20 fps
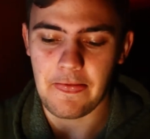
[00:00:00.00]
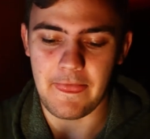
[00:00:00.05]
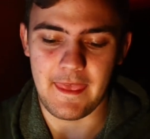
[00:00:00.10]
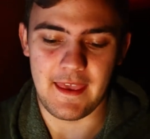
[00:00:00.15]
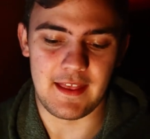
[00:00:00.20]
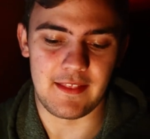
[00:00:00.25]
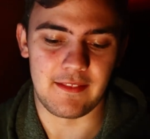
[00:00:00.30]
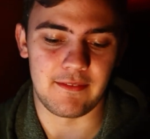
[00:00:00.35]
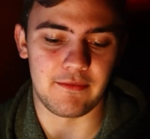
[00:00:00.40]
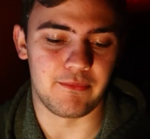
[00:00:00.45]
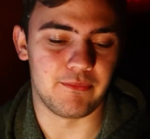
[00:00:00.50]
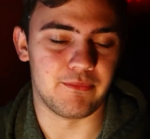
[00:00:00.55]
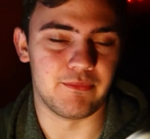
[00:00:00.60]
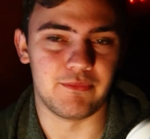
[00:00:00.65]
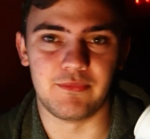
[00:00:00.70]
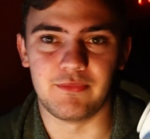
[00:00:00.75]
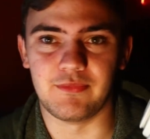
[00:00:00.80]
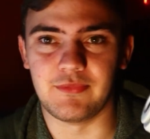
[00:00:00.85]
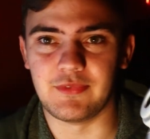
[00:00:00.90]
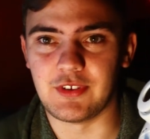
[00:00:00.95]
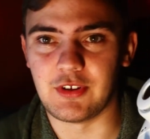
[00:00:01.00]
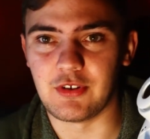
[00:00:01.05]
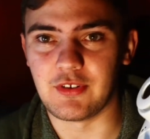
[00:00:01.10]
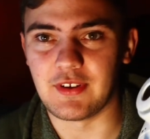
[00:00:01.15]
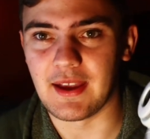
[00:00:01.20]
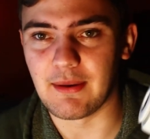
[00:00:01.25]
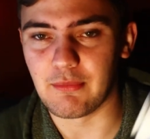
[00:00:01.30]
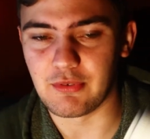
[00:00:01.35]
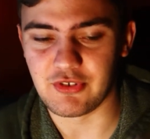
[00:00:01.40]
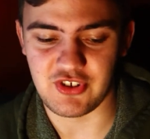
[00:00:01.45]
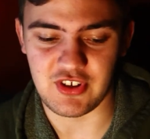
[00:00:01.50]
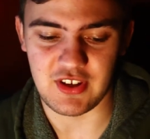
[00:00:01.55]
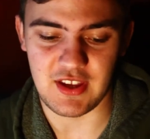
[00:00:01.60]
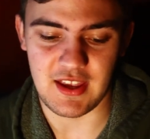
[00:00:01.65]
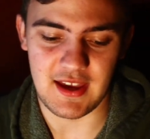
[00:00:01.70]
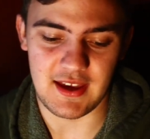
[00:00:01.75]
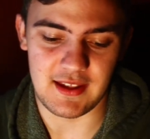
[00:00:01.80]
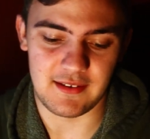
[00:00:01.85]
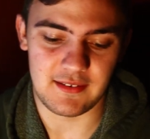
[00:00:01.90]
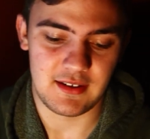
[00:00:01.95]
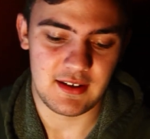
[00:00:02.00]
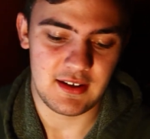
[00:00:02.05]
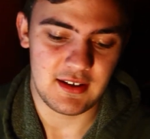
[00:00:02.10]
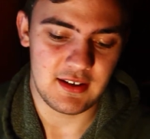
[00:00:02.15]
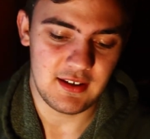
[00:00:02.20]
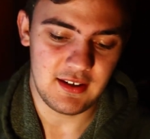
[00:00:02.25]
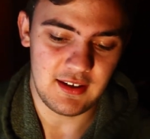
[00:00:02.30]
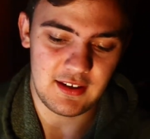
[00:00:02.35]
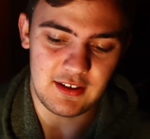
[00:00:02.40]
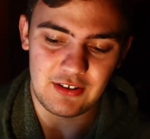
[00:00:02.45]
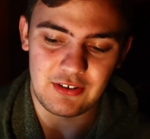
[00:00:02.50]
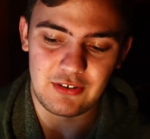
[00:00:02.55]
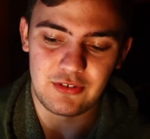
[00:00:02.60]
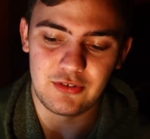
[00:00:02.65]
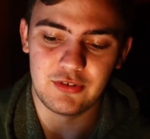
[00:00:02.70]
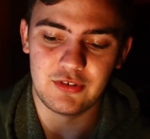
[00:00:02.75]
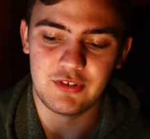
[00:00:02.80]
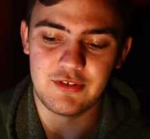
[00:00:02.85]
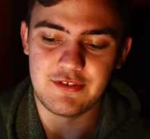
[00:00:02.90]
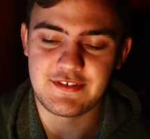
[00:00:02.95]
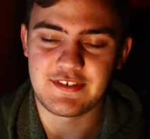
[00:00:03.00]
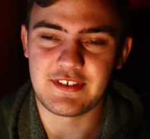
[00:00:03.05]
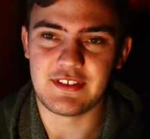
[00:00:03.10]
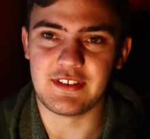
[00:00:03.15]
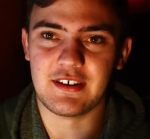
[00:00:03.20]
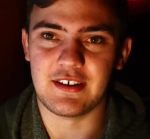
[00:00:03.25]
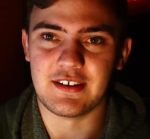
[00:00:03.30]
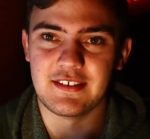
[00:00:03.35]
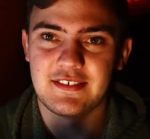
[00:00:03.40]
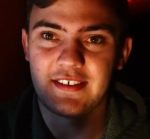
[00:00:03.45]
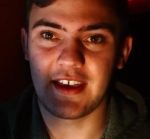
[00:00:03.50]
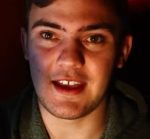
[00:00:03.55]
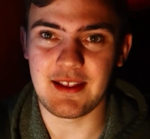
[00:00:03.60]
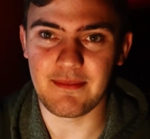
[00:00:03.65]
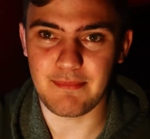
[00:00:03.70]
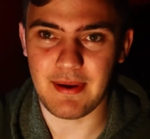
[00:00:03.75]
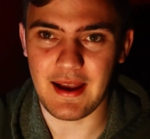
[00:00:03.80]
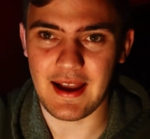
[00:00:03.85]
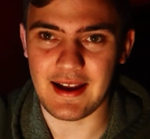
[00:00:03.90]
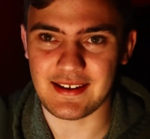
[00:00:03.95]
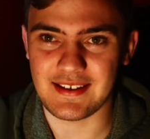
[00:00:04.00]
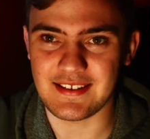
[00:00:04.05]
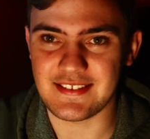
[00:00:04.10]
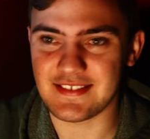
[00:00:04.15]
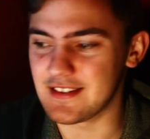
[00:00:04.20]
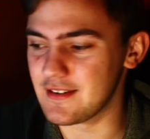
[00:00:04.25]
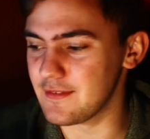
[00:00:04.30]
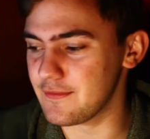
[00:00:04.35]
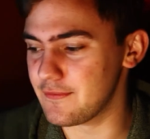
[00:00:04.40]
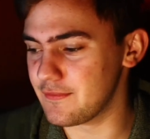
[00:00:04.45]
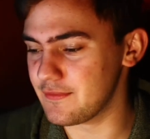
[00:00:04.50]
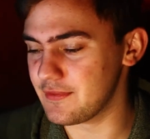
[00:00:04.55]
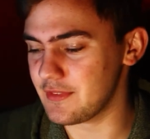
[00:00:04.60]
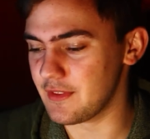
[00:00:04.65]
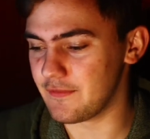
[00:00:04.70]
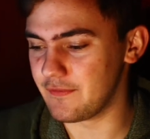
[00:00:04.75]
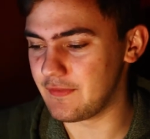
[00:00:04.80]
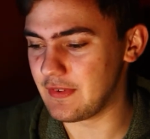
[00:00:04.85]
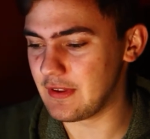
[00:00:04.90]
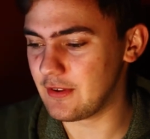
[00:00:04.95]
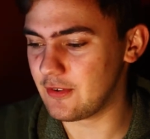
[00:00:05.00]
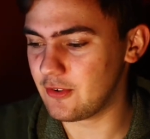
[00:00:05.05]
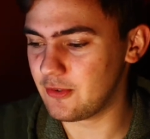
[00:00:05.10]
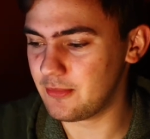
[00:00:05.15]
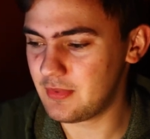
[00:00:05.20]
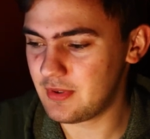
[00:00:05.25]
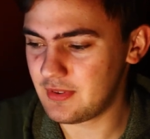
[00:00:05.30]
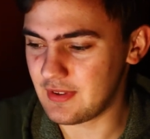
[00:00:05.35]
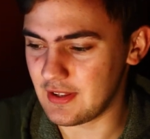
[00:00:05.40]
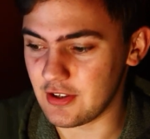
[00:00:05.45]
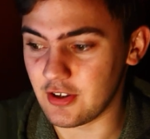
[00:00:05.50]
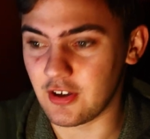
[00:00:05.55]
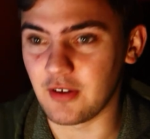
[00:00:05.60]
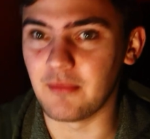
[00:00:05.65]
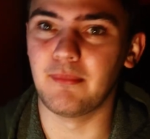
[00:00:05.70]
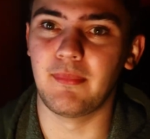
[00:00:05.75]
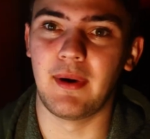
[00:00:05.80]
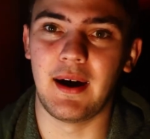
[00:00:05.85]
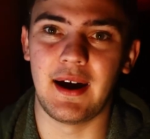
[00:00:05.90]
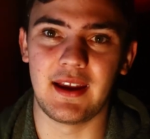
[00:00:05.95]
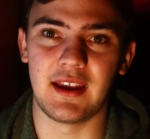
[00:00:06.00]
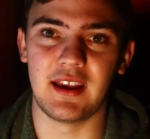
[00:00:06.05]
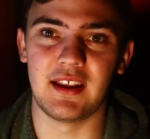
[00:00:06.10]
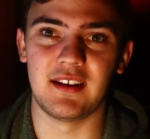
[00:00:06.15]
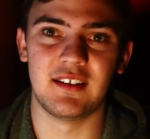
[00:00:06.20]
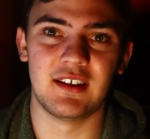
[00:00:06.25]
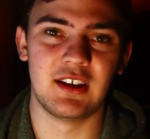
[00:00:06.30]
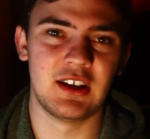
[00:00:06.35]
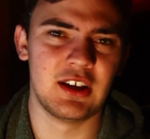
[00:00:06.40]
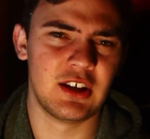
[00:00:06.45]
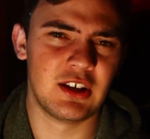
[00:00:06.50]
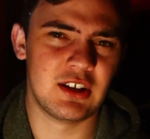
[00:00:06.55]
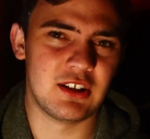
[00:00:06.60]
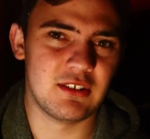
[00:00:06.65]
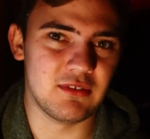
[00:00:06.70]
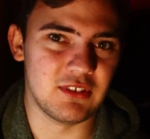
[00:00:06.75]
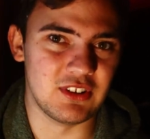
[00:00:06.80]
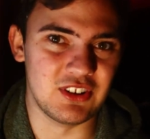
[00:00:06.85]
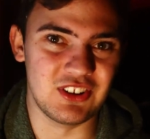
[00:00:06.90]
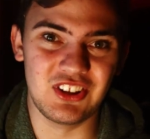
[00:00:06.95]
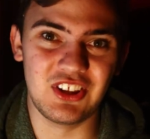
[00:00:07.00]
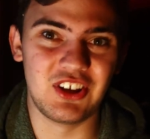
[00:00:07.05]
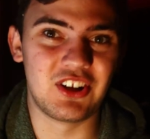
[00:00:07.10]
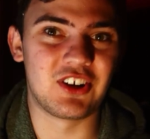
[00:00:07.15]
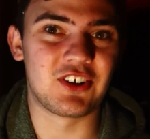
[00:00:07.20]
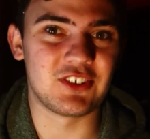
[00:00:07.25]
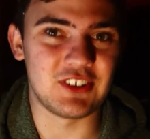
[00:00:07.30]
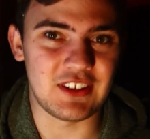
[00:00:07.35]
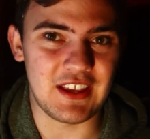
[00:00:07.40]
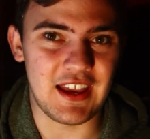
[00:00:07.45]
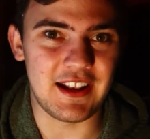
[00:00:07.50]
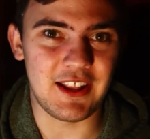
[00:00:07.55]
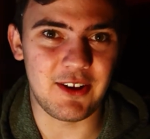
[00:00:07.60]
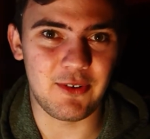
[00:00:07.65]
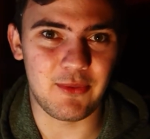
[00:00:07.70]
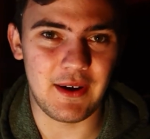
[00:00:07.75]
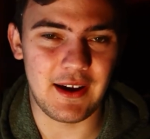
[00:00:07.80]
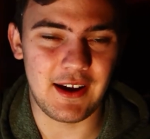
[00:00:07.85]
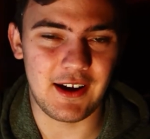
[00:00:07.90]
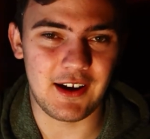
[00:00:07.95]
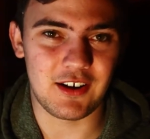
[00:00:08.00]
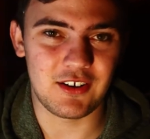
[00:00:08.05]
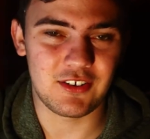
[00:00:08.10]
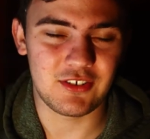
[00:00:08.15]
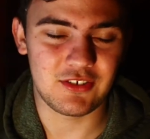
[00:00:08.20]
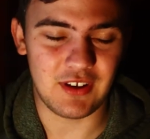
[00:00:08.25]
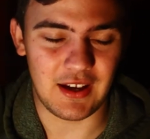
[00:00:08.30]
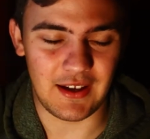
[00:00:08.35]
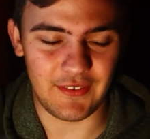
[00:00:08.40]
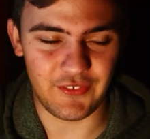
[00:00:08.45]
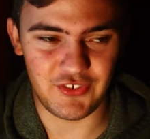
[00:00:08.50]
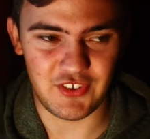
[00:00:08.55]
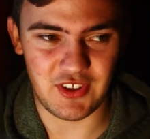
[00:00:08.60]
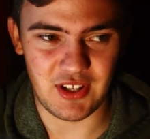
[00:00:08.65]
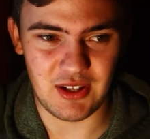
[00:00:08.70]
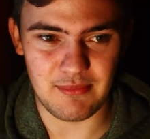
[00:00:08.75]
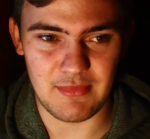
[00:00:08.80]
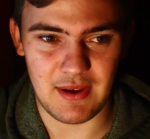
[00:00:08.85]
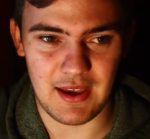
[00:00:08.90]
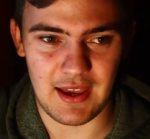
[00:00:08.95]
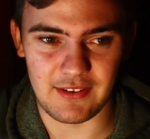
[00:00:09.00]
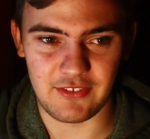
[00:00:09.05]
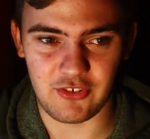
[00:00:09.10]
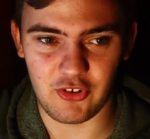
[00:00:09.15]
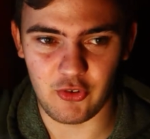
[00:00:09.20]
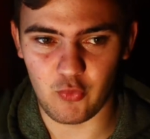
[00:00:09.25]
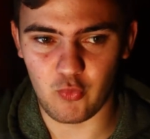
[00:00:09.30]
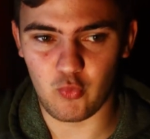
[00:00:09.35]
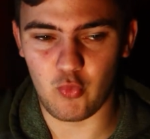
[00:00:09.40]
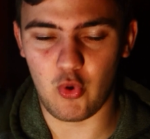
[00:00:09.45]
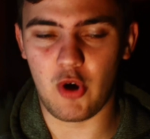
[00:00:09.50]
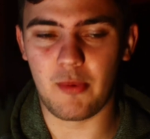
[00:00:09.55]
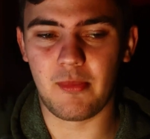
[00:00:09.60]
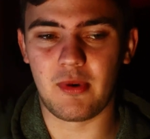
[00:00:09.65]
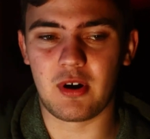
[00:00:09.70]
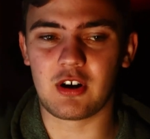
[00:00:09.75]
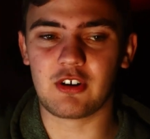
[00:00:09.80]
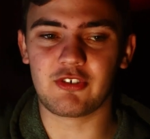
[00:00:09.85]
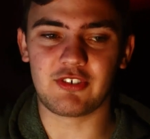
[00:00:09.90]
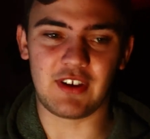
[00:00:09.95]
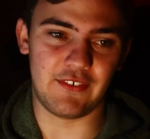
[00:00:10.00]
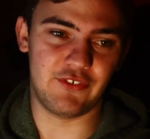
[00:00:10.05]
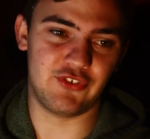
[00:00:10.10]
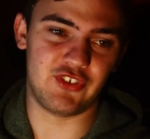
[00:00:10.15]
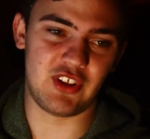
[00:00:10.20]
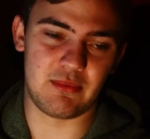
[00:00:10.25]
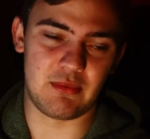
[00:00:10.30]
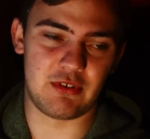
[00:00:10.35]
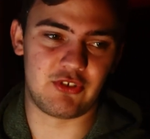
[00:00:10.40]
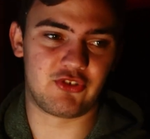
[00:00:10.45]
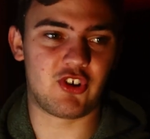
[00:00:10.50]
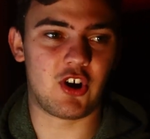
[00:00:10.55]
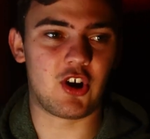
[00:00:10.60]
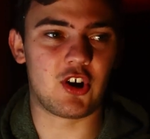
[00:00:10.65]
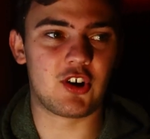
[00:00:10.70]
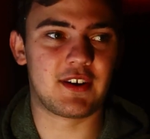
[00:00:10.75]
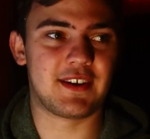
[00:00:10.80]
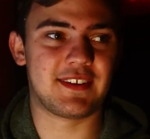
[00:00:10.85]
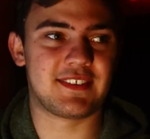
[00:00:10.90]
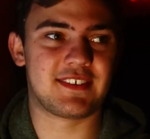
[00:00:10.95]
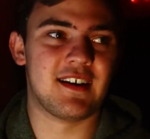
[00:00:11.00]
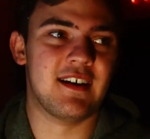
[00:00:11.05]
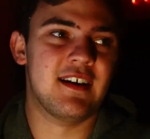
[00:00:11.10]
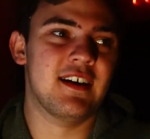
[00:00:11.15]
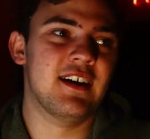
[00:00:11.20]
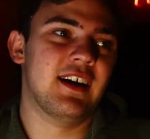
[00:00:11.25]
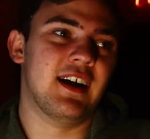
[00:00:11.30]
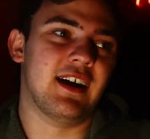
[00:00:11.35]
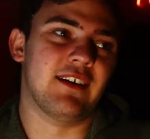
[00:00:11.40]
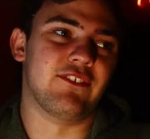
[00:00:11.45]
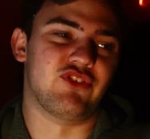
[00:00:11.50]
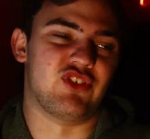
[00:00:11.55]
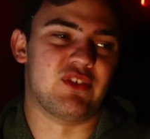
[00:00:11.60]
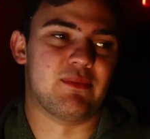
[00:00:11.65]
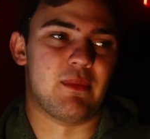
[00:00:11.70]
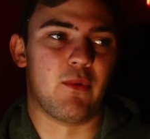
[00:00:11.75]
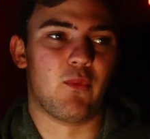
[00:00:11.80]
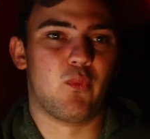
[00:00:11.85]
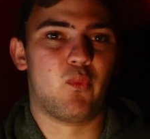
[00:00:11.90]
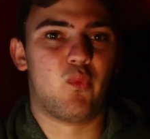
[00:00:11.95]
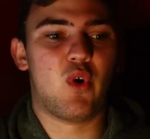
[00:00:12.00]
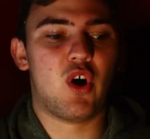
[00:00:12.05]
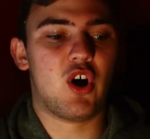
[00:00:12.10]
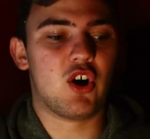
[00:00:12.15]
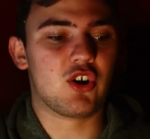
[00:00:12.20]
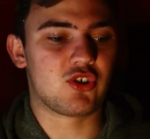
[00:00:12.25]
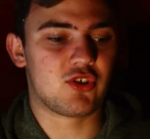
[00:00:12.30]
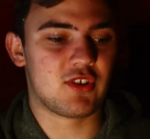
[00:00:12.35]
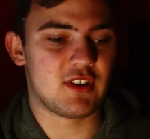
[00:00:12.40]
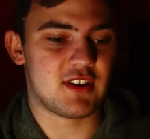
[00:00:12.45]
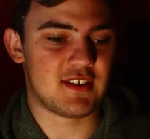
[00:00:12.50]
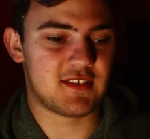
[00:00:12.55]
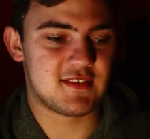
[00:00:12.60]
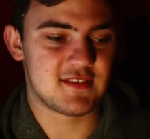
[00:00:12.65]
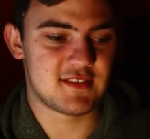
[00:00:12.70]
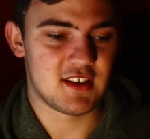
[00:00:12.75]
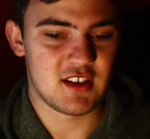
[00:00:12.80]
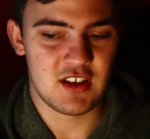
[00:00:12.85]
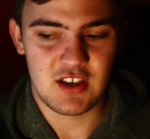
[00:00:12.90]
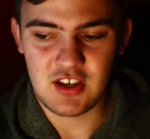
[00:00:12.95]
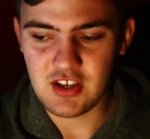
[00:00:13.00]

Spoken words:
and you get what you get. It holds the 10 packets of the film that you can buy at literally anywhere. I've seen them at Walmart, I've seen them at Target, I've seen it at Walgreens.